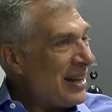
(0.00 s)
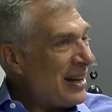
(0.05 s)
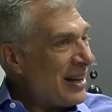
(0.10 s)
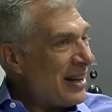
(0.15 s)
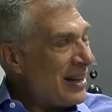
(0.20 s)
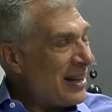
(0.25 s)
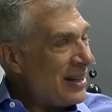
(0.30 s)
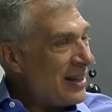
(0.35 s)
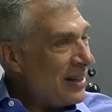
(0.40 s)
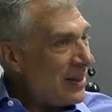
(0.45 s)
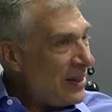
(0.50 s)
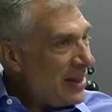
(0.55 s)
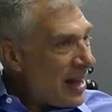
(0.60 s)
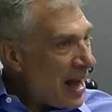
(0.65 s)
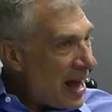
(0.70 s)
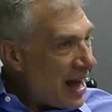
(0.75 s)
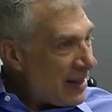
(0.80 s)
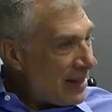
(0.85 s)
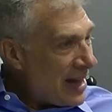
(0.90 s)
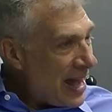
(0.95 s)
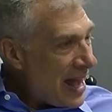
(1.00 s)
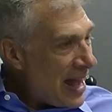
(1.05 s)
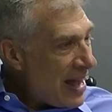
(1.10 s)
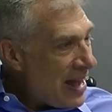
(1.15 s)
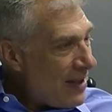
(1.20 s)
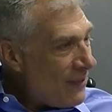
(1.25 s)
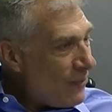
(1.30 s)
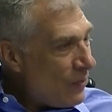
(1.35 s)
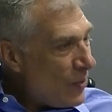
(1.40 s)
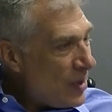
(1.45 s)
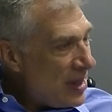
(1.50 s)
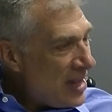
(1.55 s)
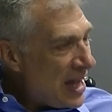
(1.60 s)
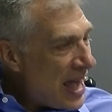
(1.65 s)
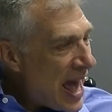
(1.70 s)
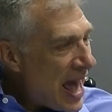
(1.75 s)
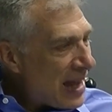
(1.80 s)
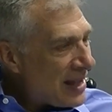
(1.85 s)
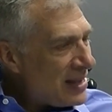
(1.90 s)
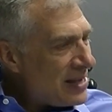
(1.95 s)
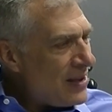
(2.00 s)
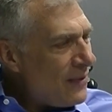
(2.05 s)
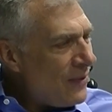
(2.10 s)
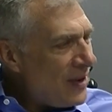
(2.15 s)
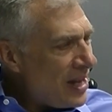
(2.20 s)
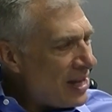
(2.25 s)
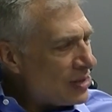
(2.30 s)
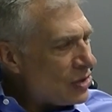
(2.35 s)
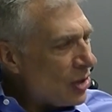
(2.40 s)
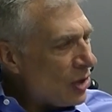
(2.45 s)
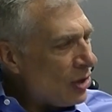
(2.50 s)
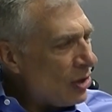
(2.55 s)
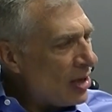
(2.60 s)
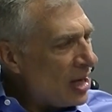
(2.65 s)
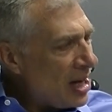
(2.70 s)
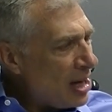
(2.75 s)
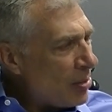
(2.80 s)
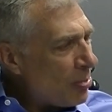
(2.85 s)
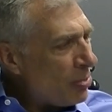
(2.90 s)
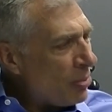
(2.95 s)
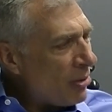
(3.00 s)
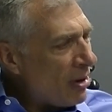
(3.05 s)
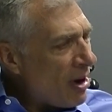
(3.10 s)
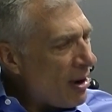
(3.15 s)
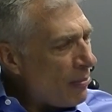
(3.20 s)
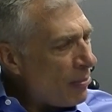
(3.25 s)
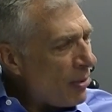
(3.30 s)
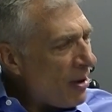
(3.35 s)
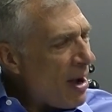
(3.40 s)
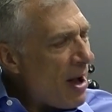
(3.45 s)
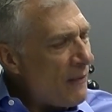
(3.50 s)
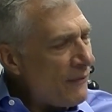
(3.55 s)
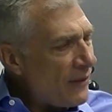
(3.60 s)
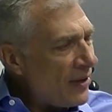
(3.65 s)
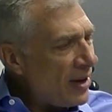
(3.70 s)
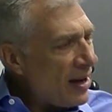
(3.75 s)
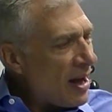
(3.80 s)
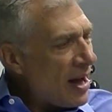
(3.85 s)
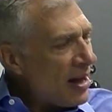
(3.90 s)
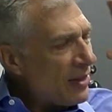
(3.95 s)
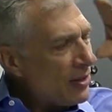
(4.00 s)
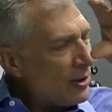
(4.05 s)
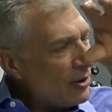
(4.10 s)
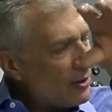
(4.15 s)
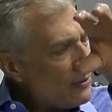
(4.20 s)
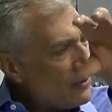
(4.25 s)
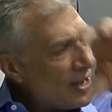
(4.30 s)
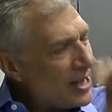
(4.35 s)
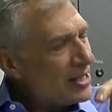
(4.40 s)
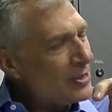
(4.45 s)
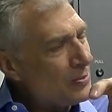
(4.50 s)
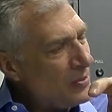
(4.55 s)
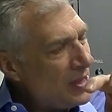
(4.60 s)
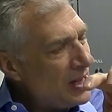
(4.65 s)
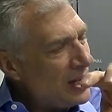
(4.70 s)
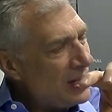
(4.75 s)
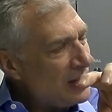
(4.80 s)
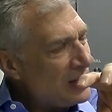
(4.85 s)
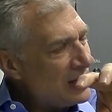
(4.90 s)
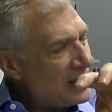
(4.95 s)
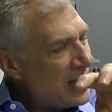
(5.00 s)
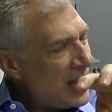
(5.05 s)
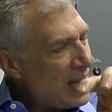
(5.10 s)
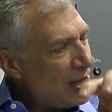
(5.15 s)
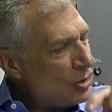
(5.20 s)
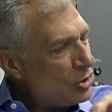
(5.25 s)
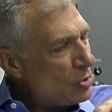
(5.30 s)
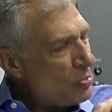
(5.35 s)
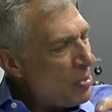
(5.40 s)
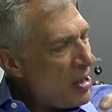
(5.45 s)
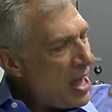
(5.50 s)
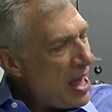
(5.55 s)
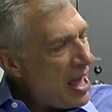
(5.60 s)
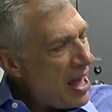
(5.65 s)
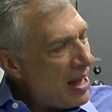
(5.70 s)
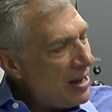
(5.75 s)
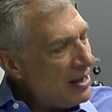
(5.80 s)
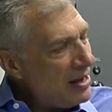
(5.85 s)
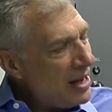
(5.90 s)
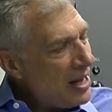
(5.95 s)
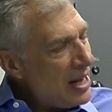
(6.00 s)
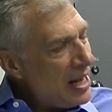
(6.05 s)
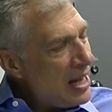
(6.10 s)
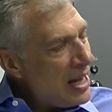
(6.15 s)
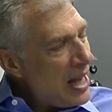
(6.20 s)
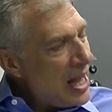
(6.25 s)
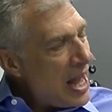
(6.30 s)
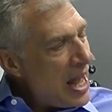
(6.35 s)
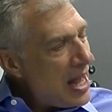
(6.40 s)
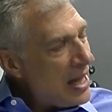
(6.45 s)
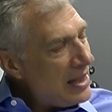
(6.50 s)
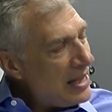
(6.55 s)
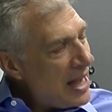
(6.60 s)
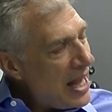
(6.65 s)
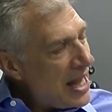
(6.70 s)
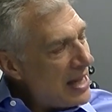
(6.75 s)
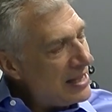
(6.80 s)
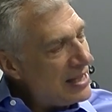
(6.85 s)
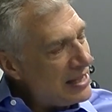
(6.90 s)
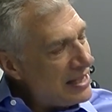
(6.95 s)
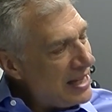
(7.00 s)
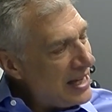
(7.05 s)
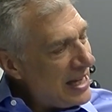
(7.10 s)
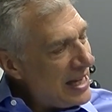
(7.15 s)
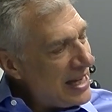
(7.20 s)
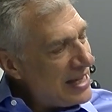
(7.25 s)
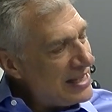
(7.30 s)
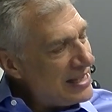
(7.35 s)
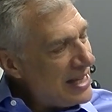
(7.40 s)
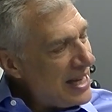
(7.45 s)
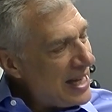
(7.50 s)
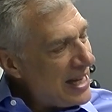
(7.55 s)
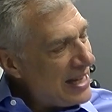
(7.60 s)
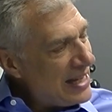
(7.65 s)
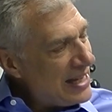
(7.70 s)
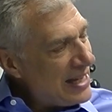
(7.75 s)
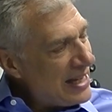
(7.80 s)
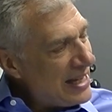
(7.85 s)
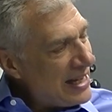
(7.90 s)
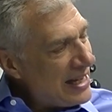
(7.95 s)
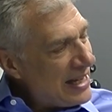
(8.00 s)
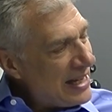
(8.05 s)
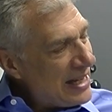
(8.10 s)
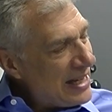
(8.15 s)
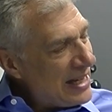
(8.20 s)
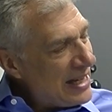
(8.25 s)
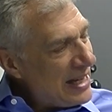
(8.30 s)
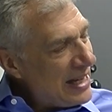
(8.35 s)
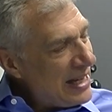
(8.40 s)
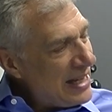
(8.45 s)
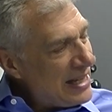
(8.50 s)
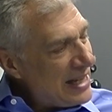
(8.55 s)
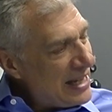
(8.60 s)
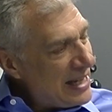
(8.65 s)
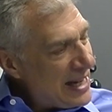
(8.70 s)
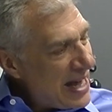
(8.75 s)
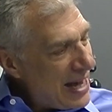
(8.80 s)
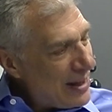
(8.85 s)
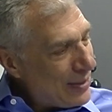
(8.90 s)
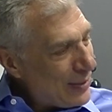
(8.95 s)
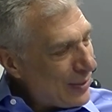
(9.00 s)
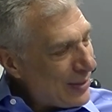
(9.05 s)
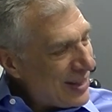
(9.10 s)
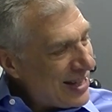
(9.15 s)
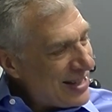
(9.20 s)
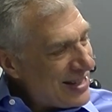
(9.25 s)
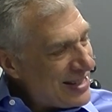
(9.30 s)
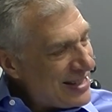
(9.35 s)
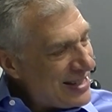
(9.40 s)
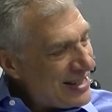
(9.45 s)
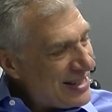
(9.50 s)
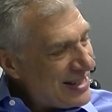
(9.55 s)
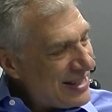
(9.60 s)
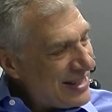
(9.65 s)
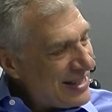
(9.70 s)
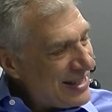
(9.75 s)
When the activity is earning a profit on their investment in, say, in Japan, and the entity is in the Netherlands,